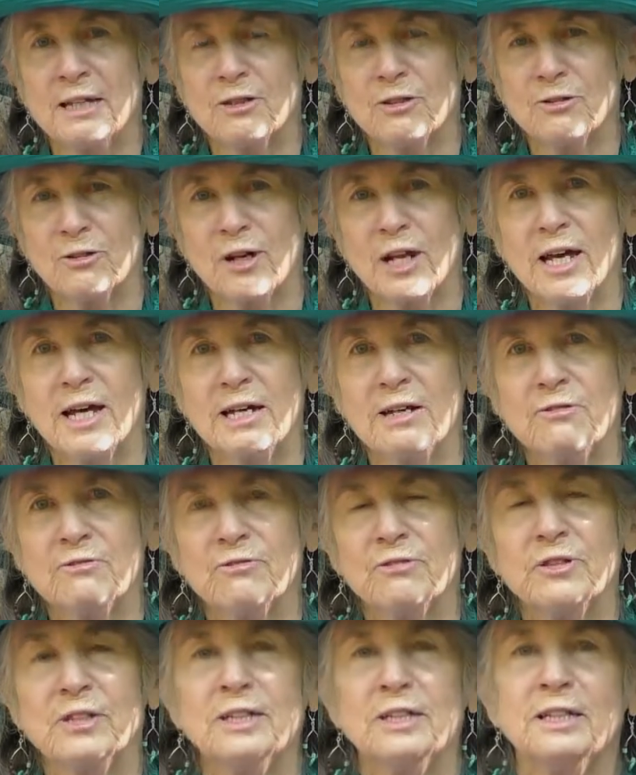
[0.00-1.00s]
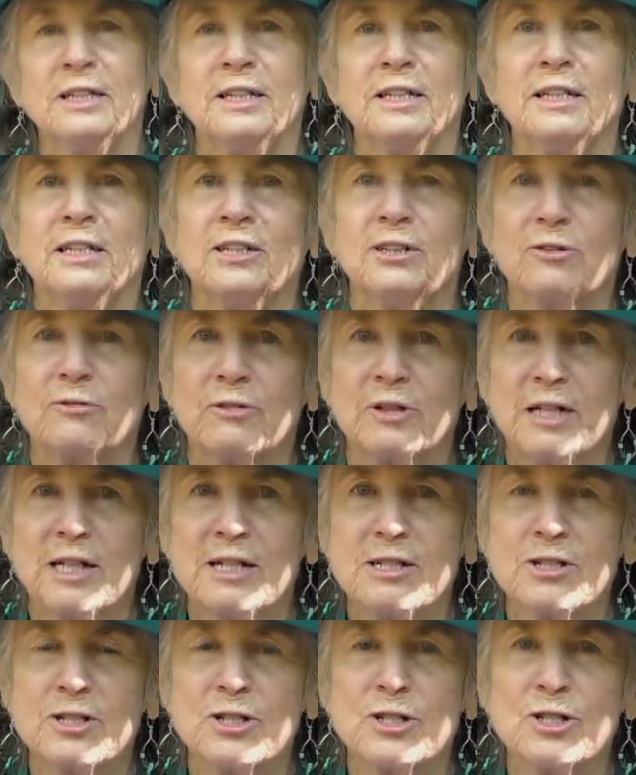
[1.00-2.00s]
and your life, your
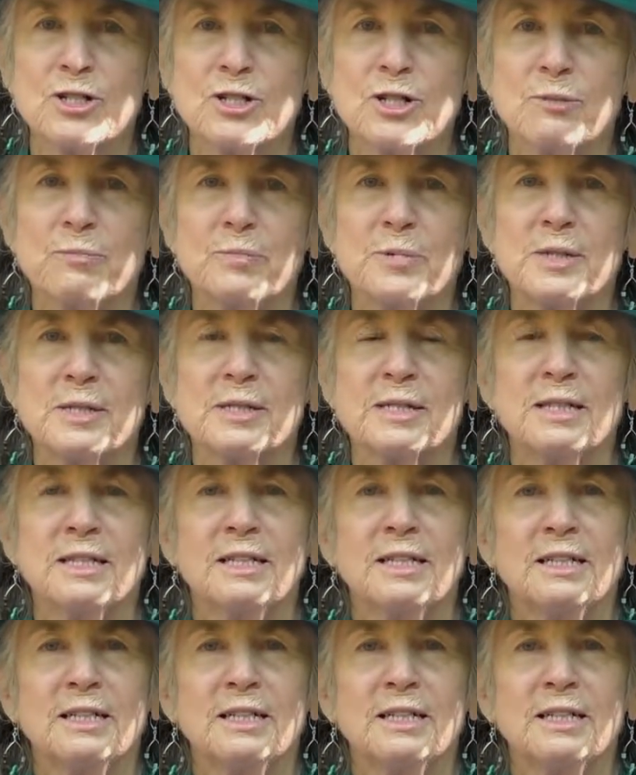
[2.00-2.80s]
relationships,